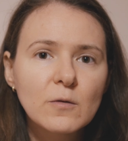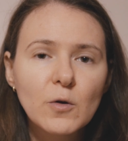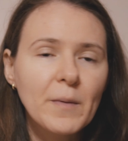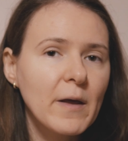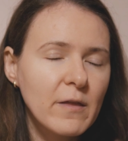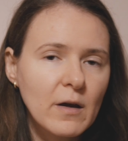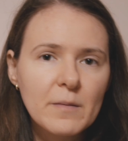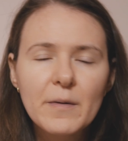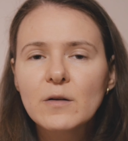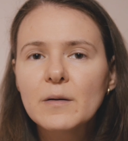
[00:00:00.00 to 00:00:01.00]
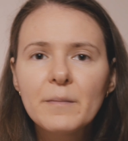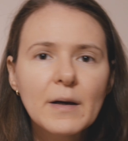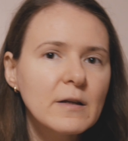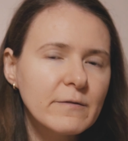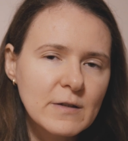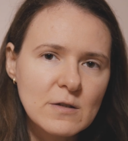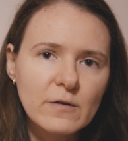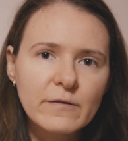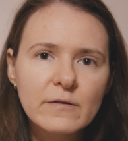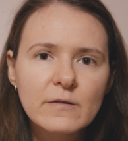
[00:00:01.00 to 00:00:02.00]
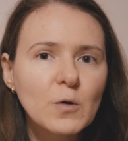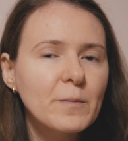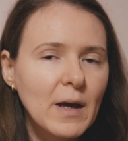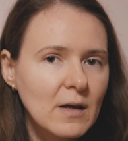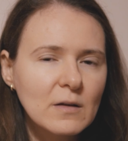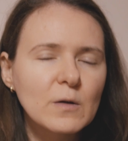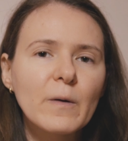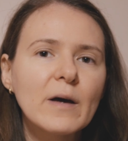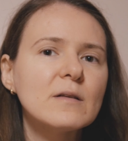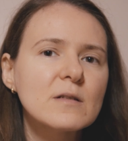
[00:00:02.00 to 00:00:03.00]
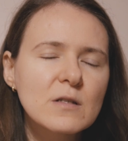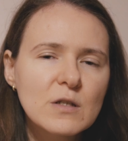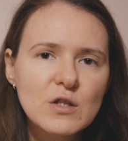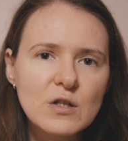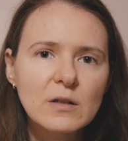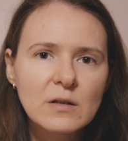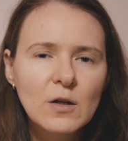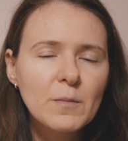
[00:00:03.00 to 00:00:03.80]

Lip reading: You might think about the benefits of you making the right decision.